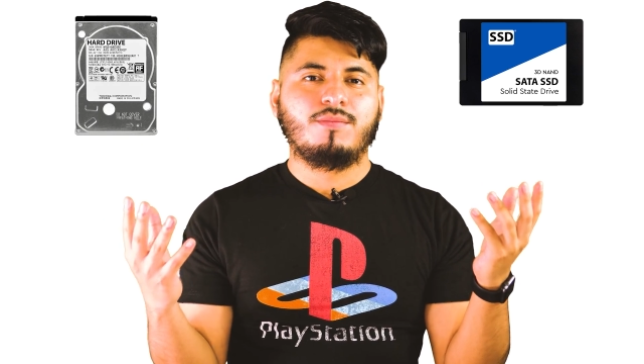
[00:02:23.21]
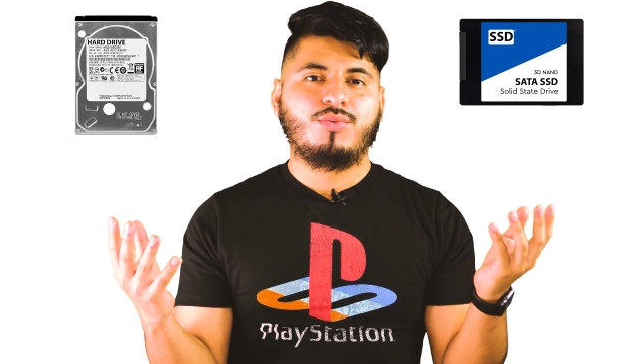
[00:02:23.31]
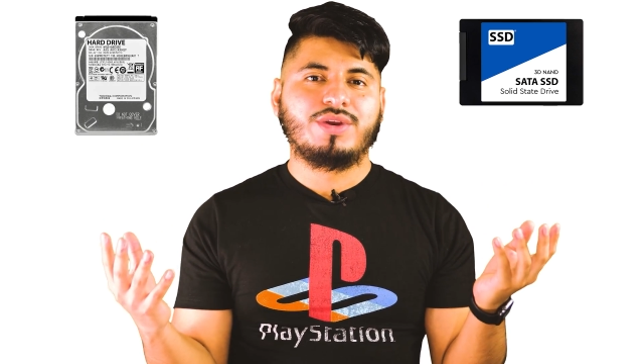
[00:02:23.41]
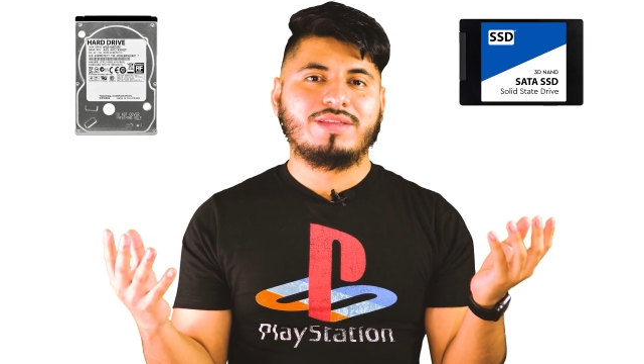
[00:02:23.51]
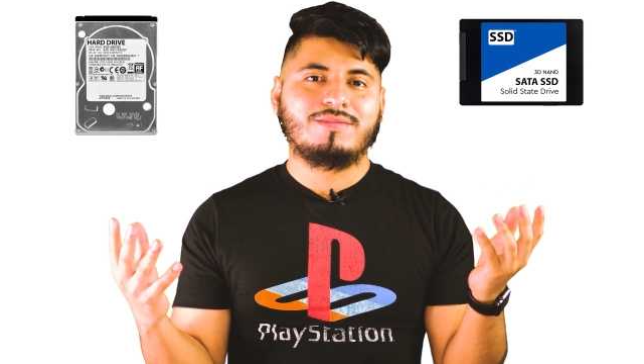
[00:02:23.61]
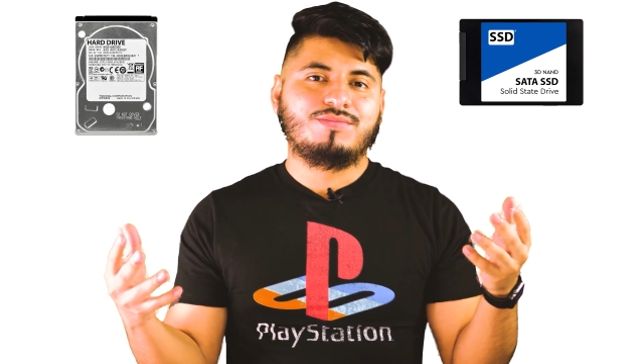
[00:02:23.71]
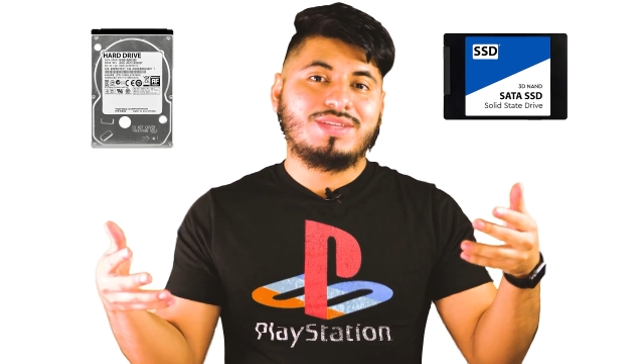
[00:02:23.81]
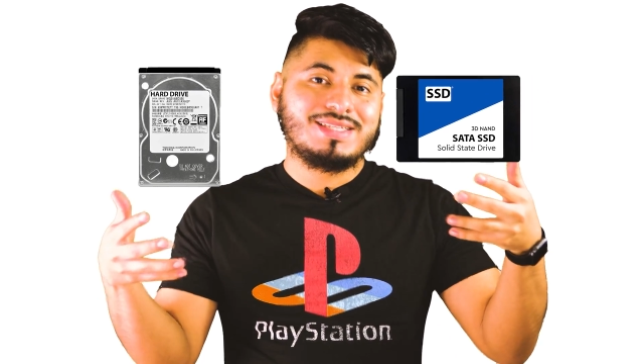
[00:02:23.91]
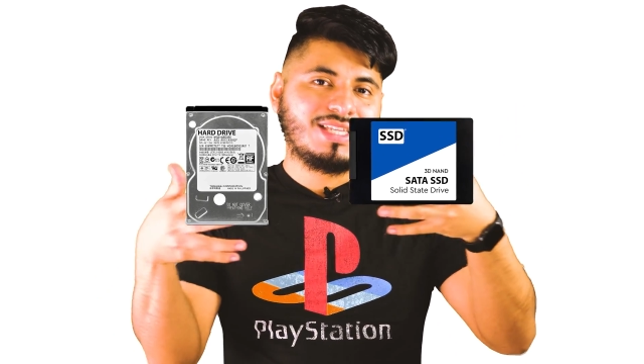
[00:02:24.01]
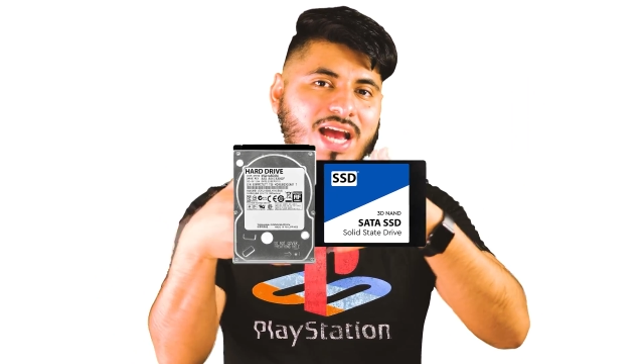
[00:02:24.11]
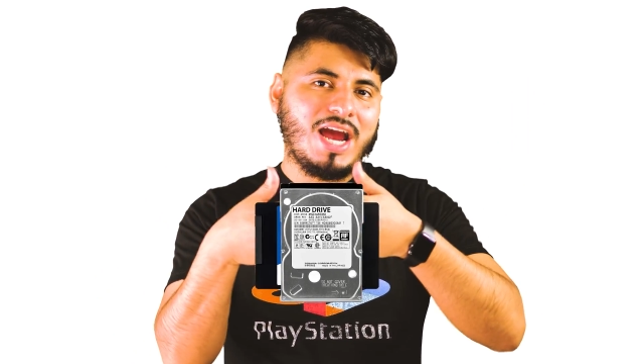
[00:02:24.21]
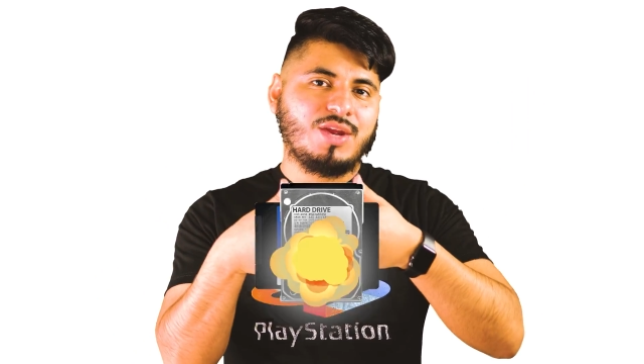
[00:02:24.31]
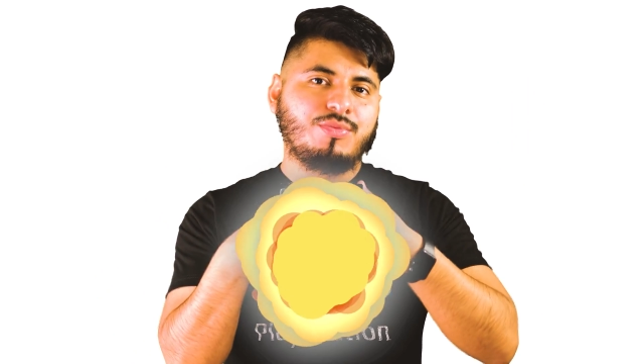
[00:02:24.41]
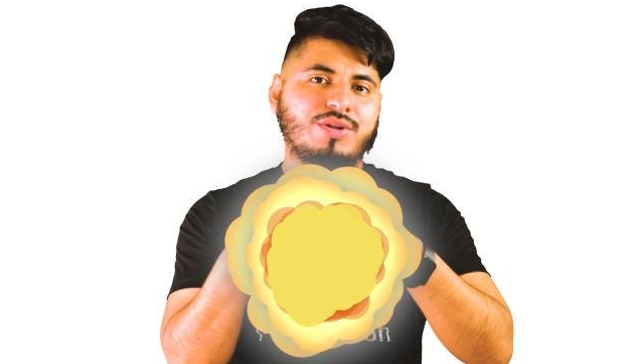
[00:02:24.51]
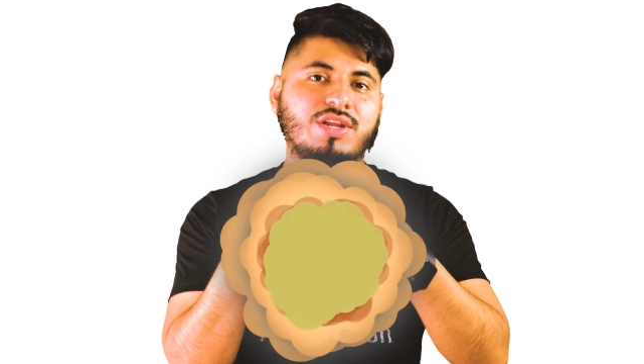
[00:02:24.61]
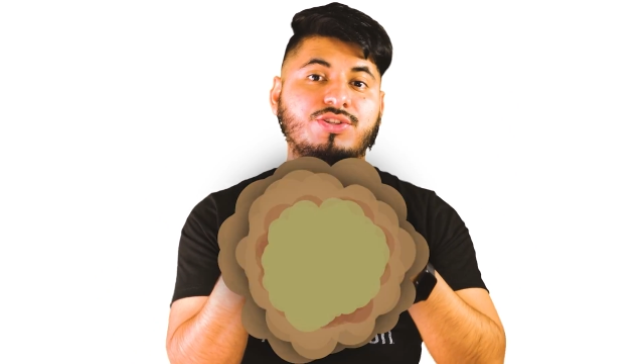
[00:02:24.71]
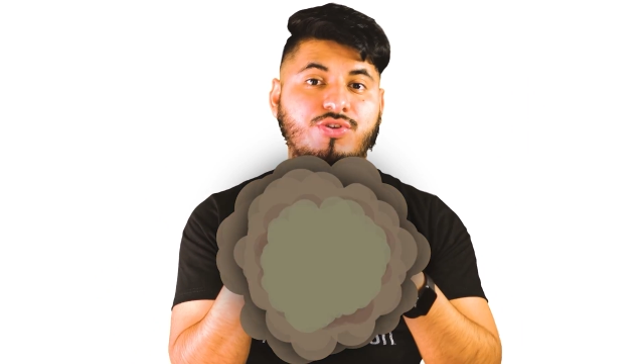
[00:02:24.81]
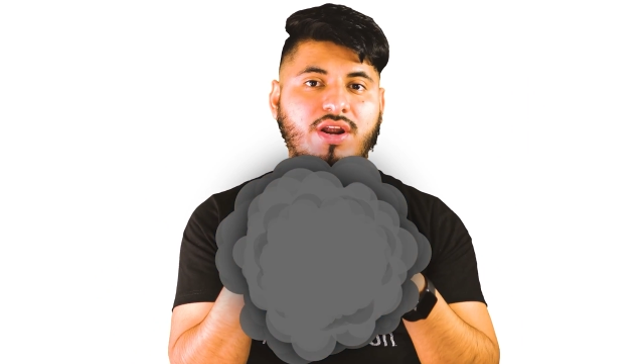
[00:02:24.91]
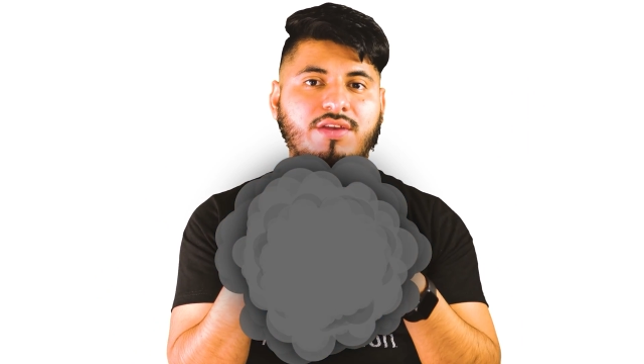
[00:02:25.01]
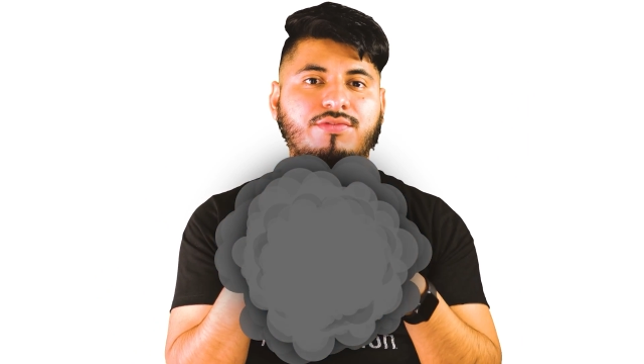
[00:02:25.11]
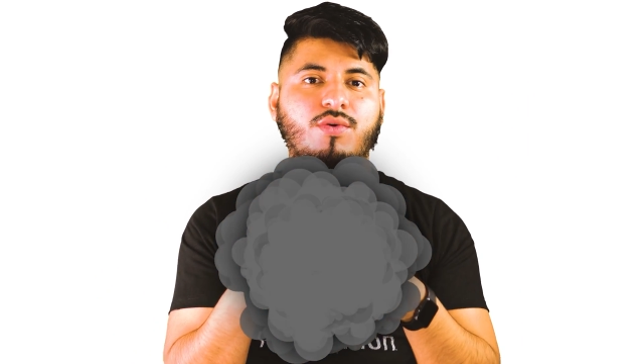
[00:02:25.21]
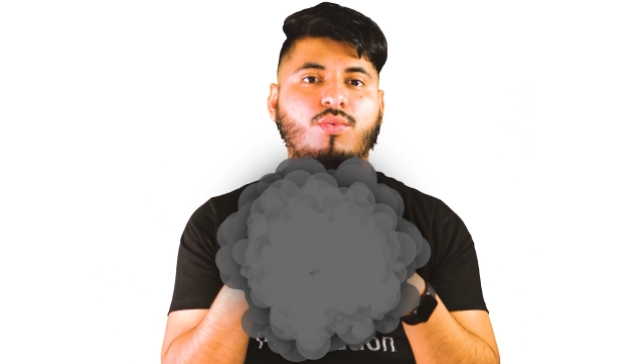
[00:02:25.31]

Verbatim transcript: With this hybrid drive,